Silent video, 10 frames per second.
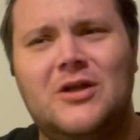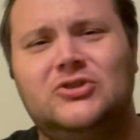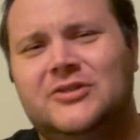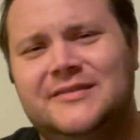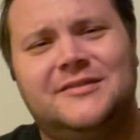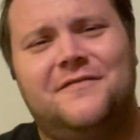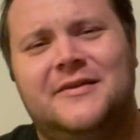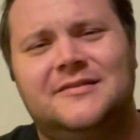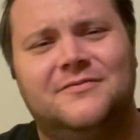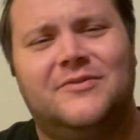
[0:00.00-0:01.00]
Just
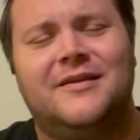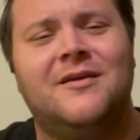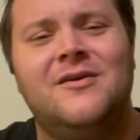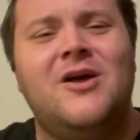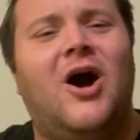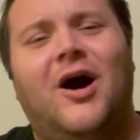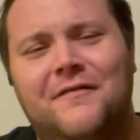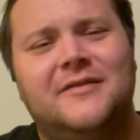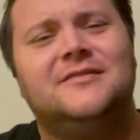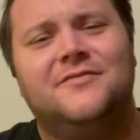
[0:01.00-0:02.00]
defensive, like
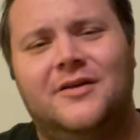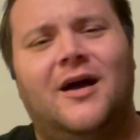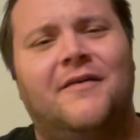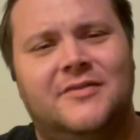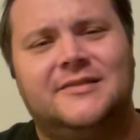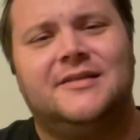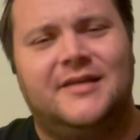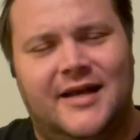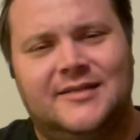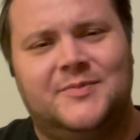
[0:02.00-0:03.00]
offensively, obviously,
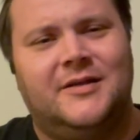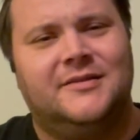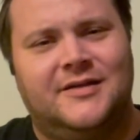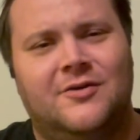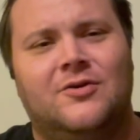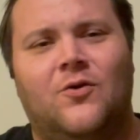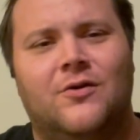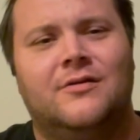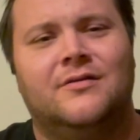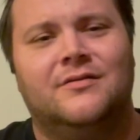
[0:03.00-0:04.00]
yes, because Aaron
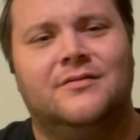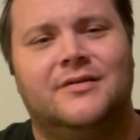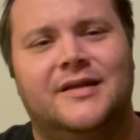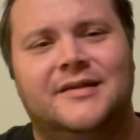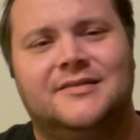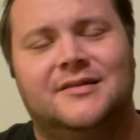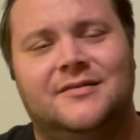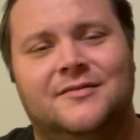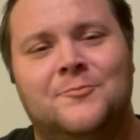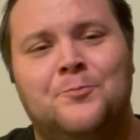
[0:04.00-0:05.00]
Gordon is
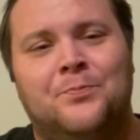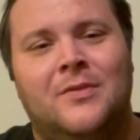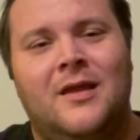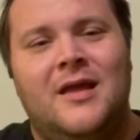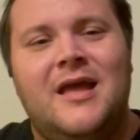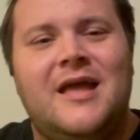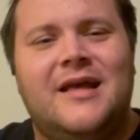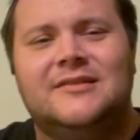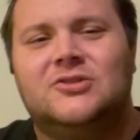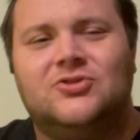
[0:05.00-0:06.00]

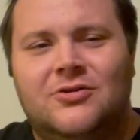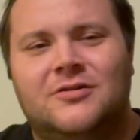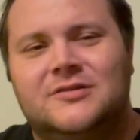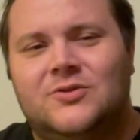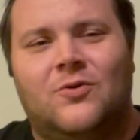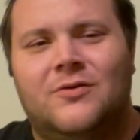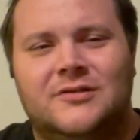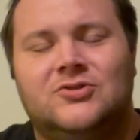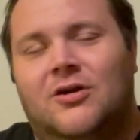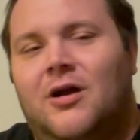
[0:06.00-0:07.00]
a strong scorer, a
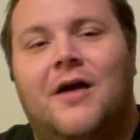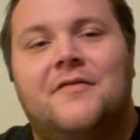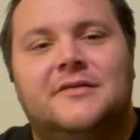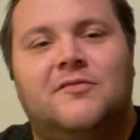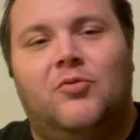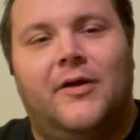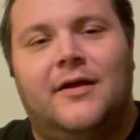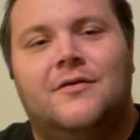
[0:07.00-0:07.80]
strong offensive player